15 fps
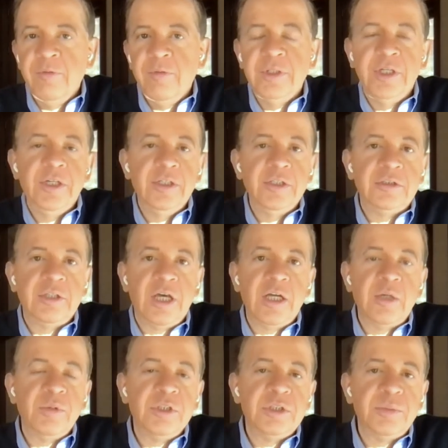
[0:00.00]
whether it is
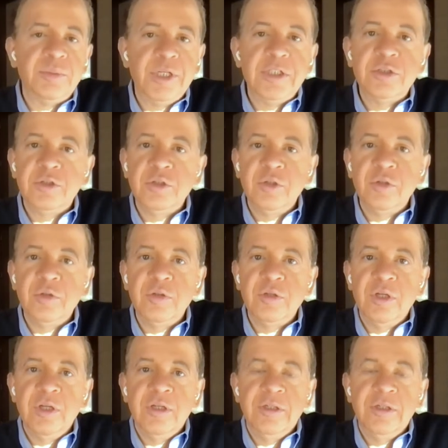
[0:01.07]
Starburst Presto,